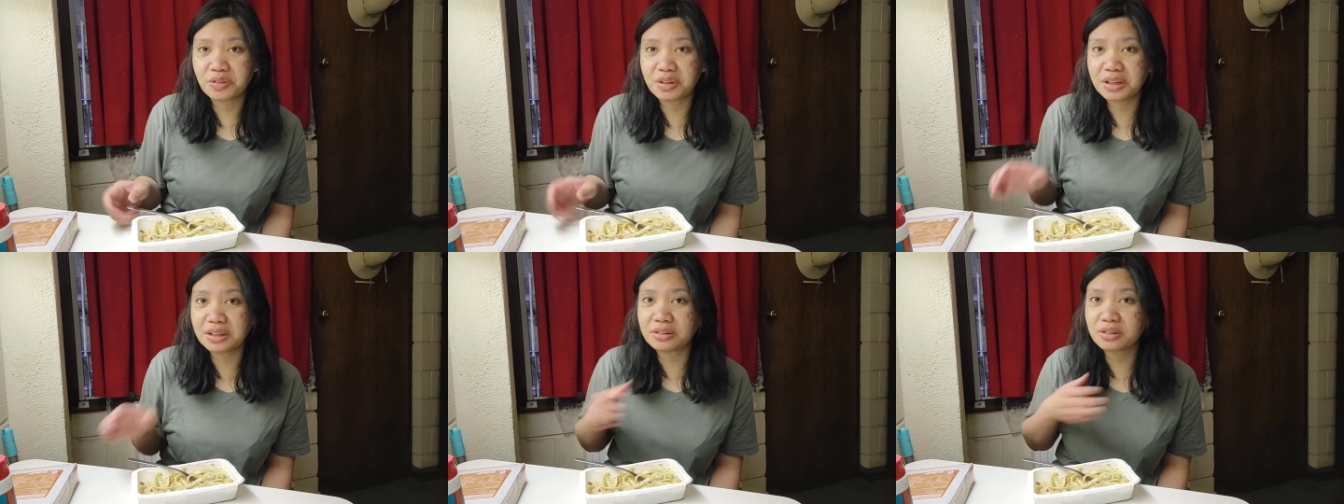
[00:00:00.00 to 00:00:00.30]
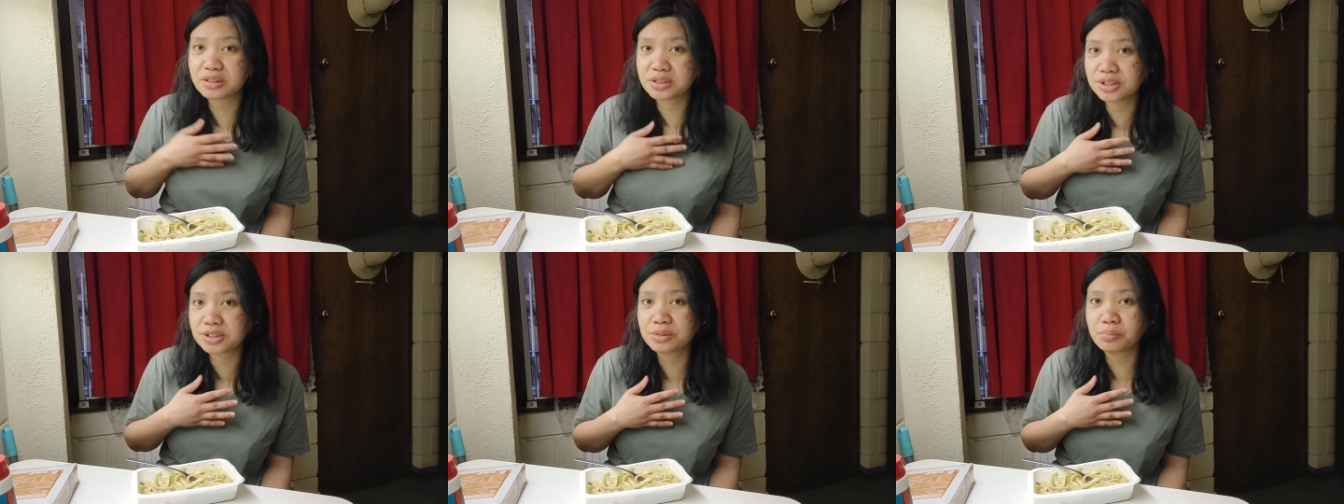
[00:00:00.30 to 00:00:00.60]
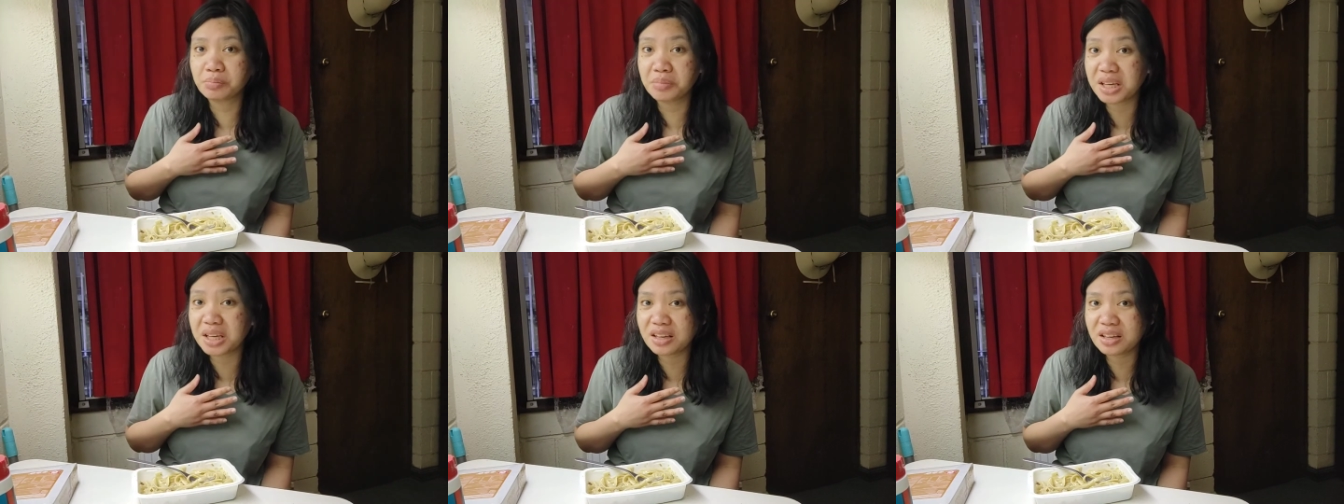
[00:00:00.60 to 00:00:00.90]
it's
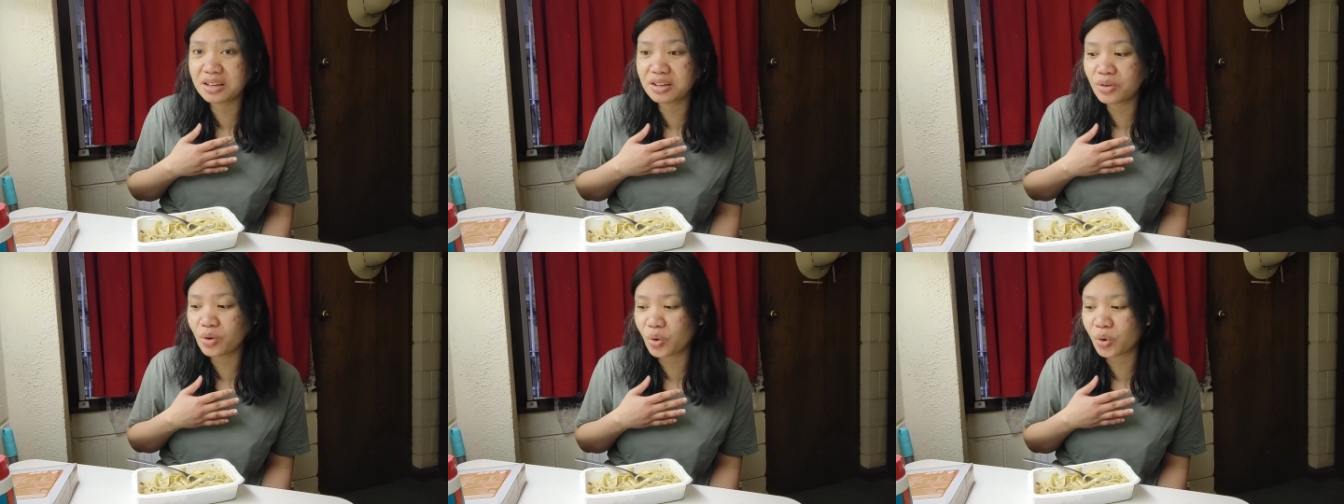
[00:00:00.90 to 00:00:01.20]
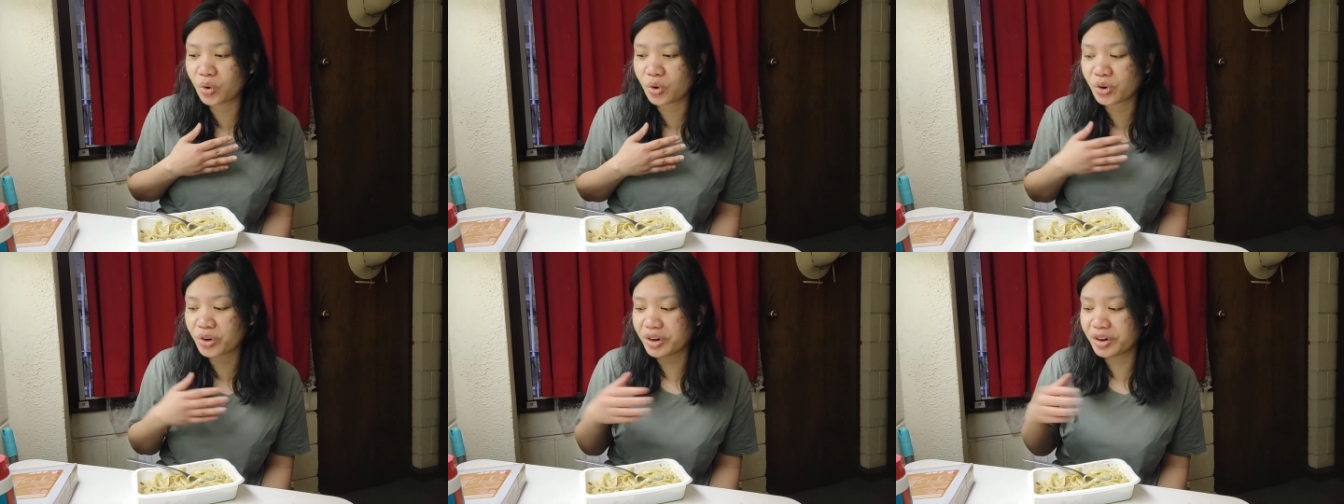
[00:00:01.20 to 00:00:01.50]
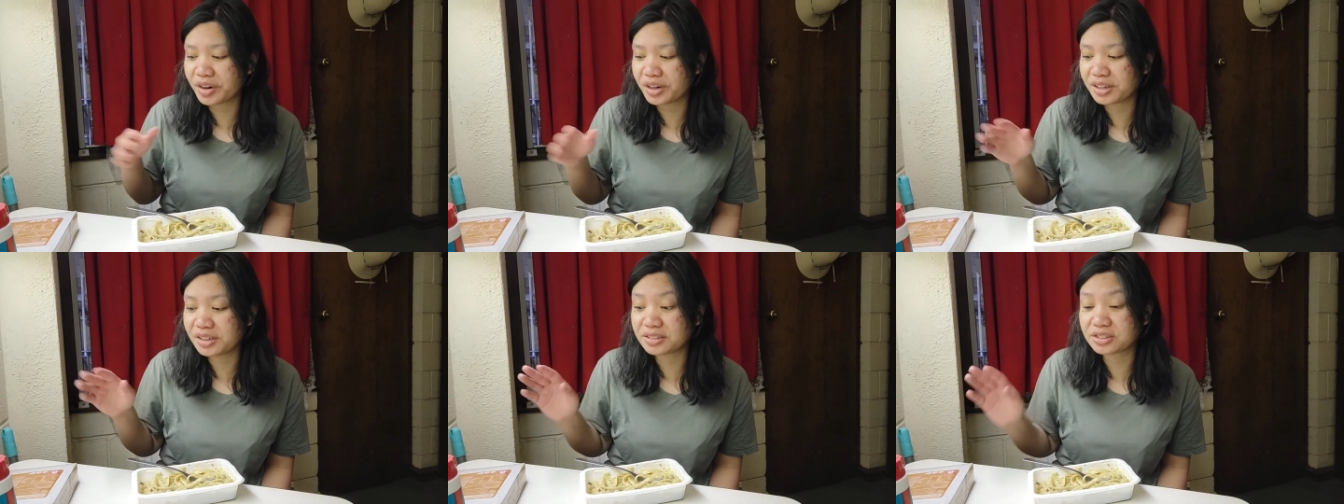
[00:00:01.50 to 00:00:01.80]
me
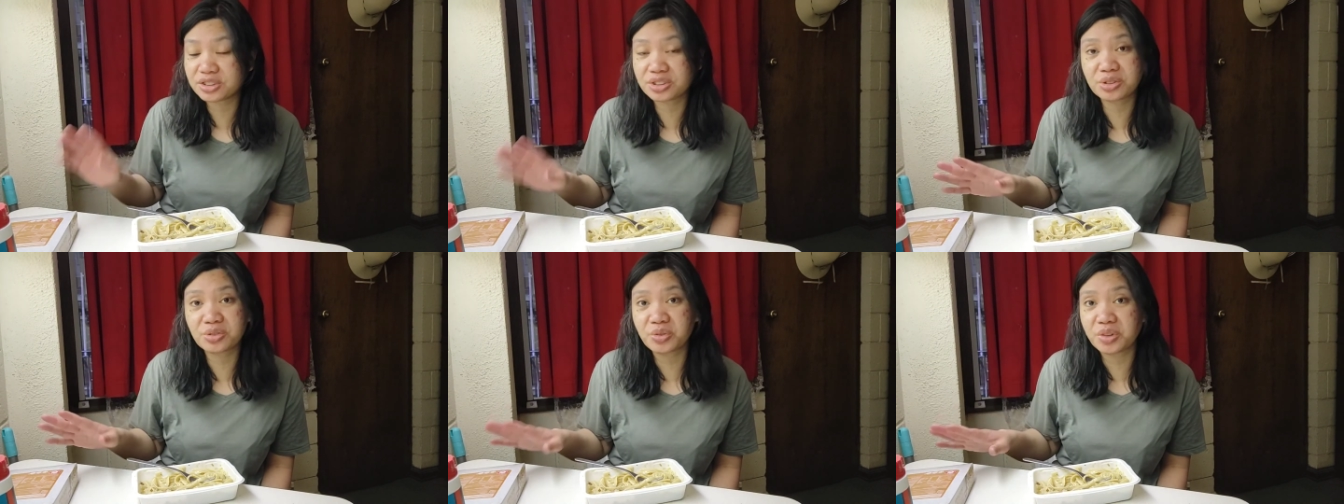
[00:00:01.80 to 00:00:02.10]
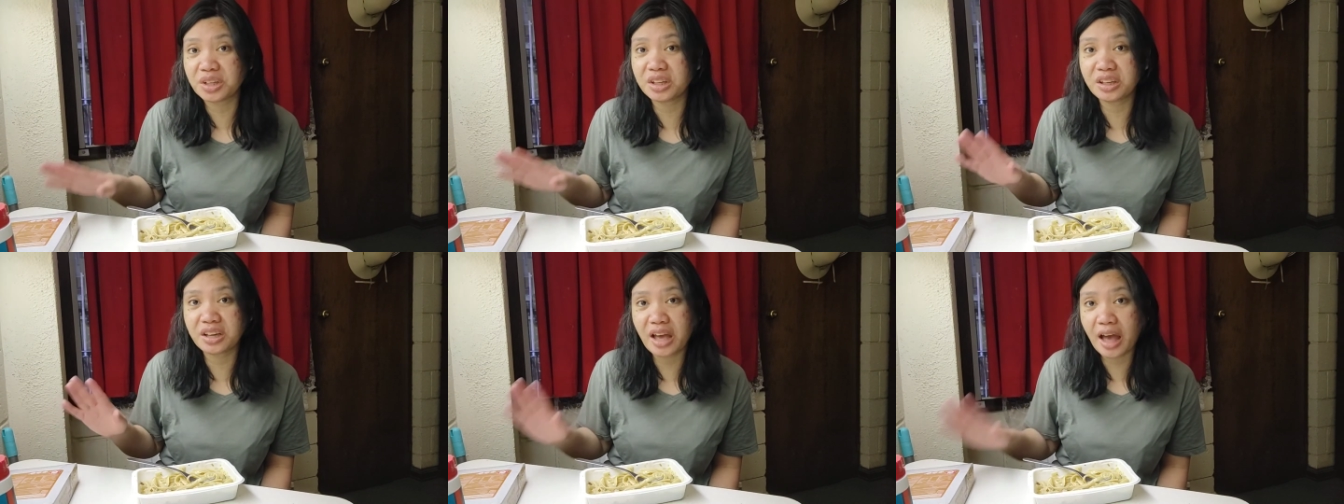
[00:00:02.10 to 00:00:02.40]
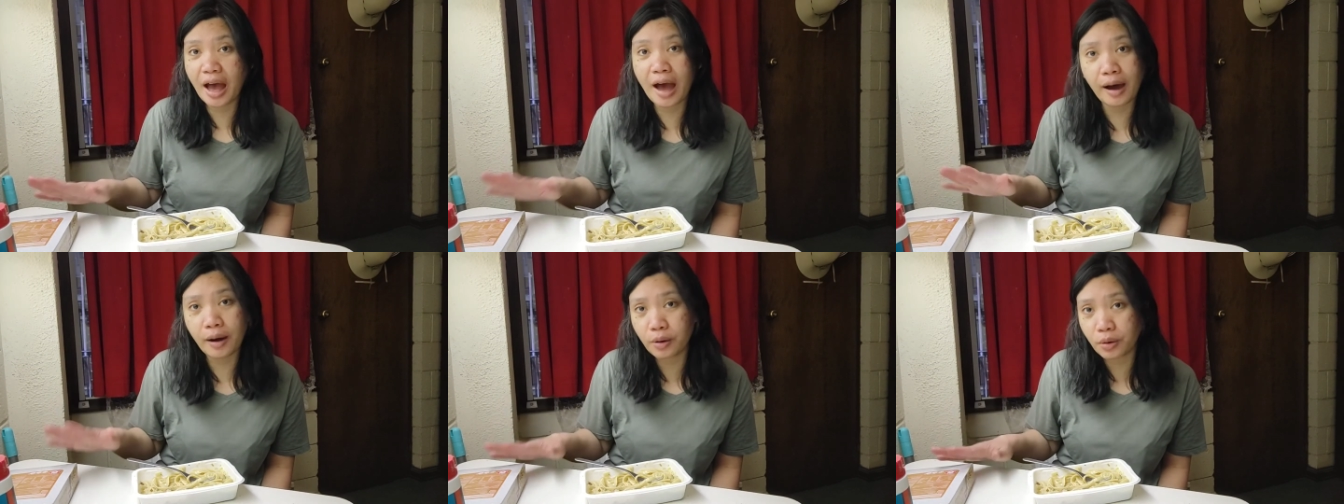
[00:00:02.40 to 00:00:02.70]
or it's really
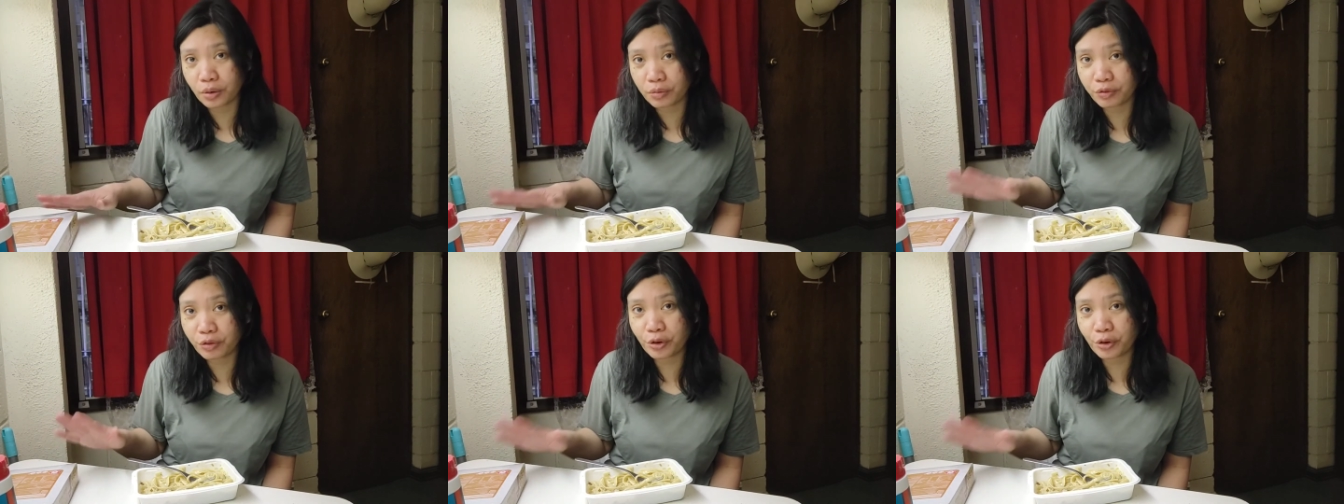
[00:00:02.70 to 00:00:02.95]
how